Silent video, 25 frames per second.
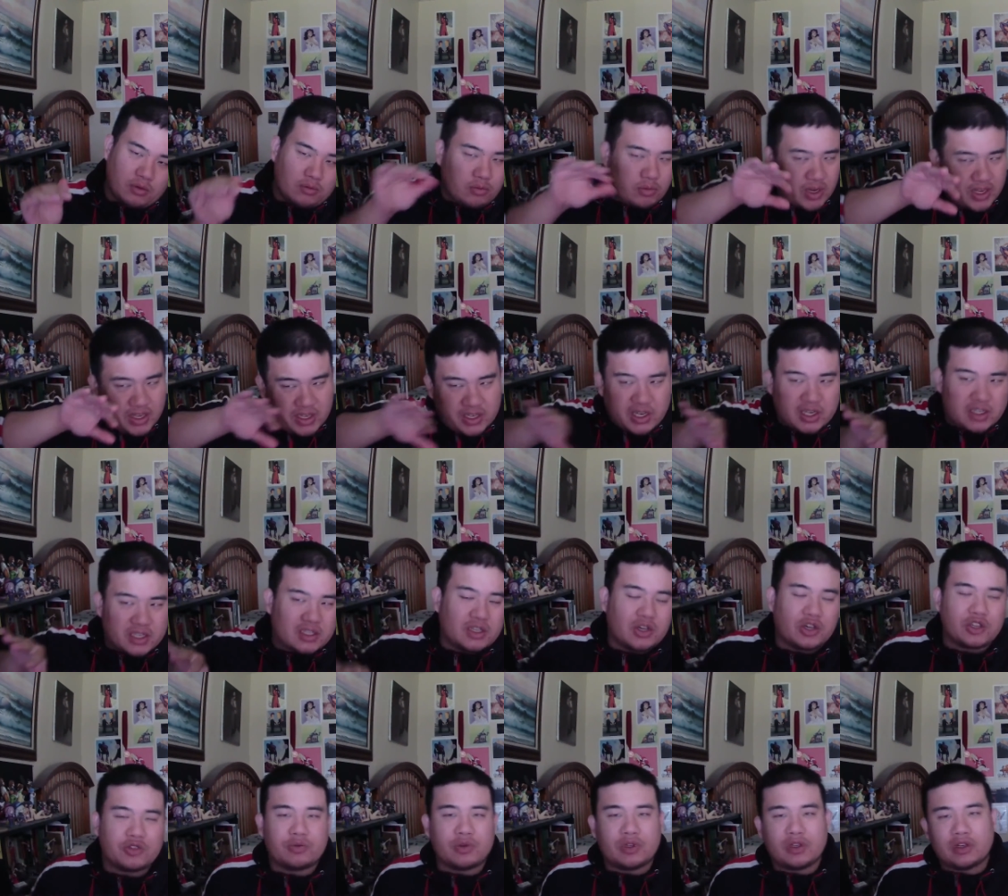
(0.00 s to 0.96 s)
My gut
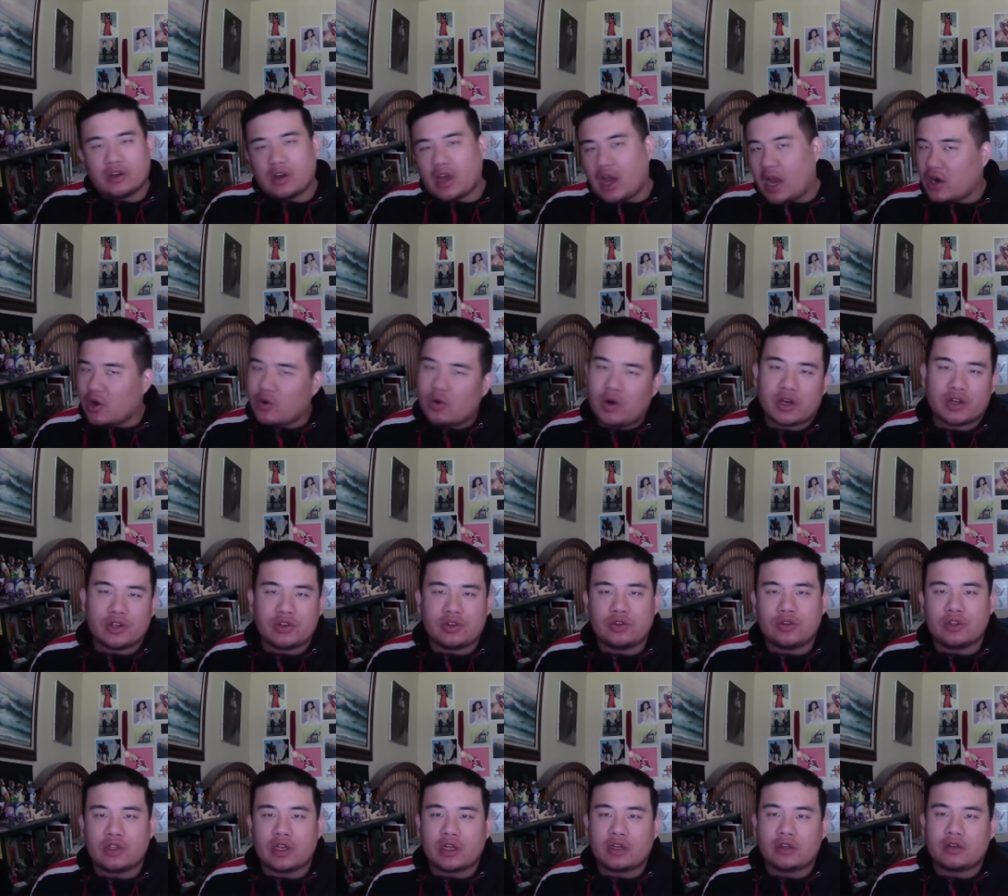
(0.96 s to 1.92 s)
tells me I don't want to
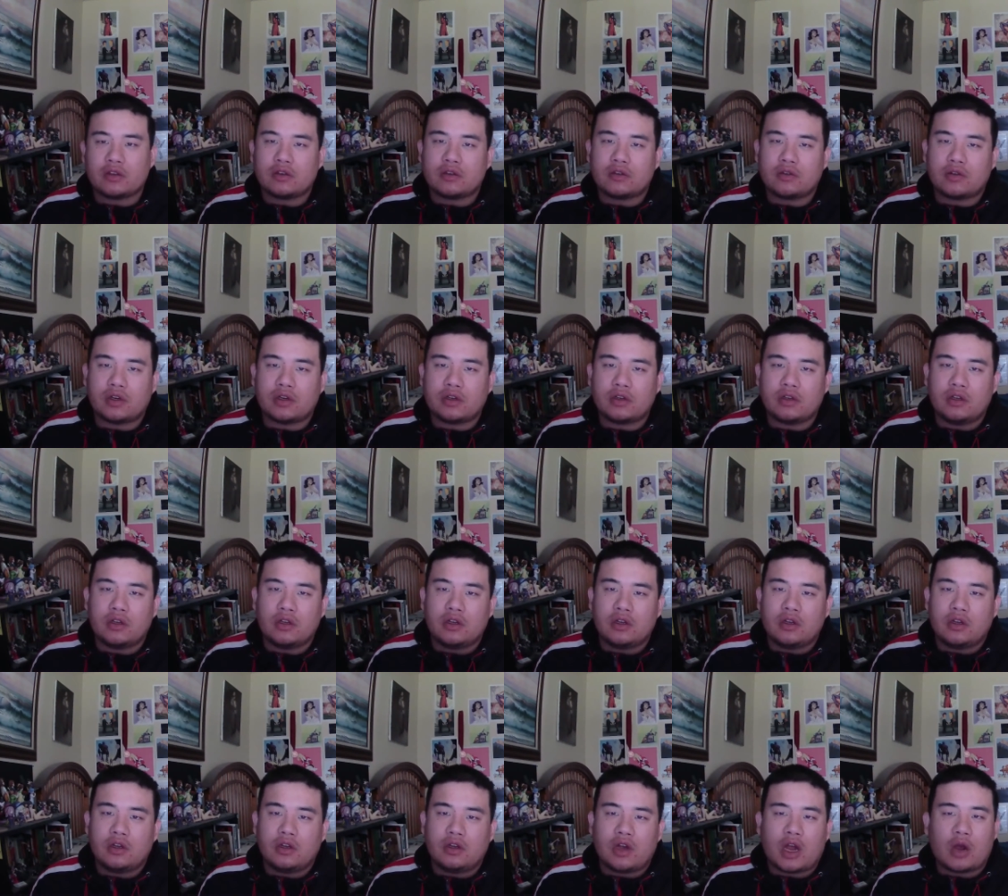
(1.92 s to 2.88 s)
do that, right?
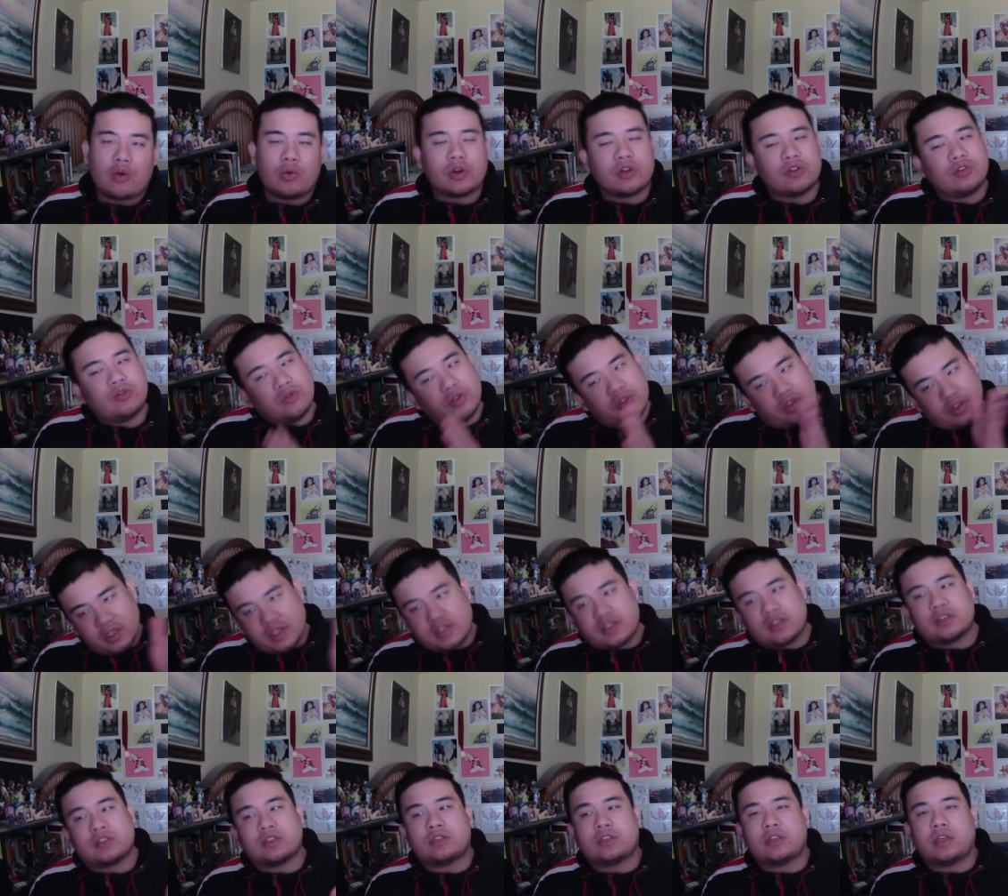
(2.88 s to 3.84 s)
I want to do this
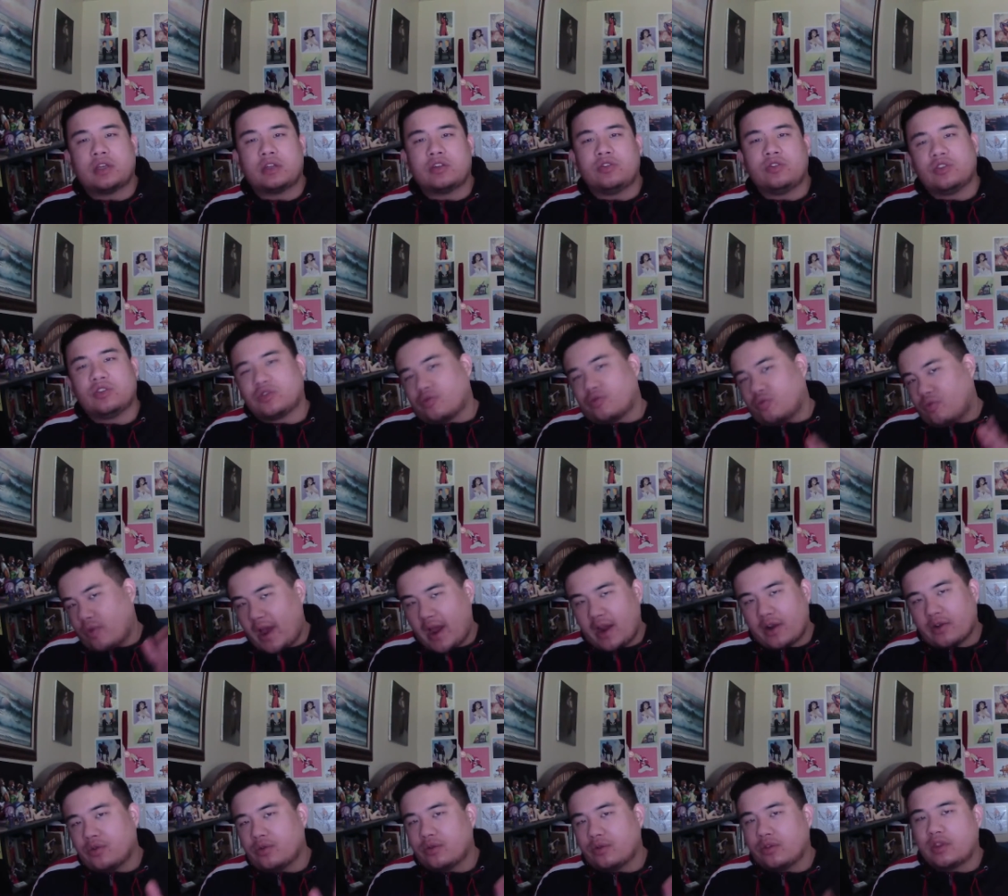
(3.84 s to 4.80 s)
instead, do this
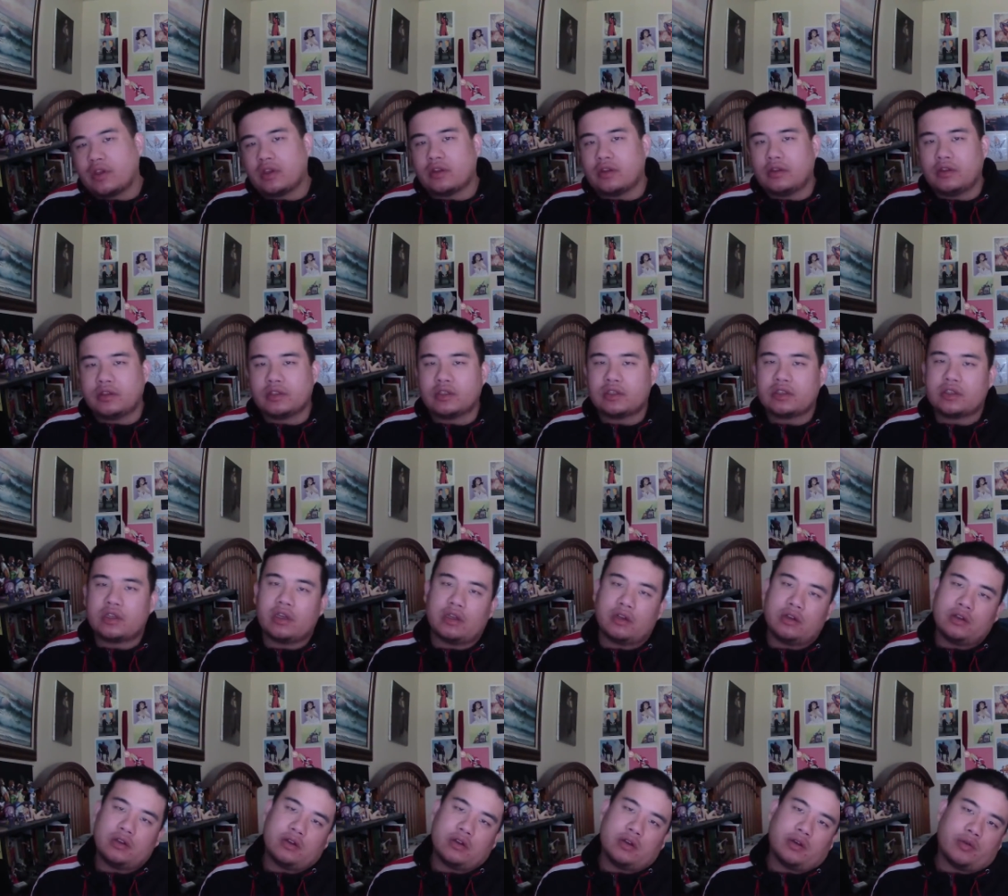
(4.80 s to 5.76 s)
radical thing
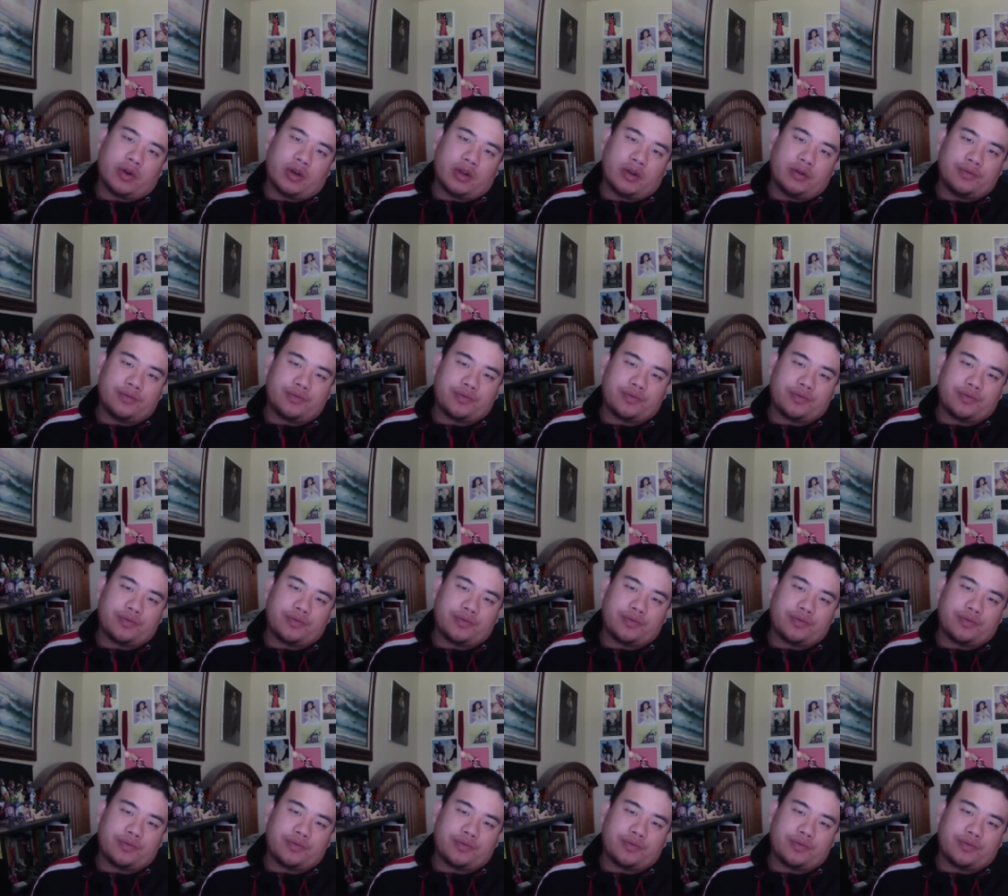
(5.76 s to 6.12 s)
instead, right?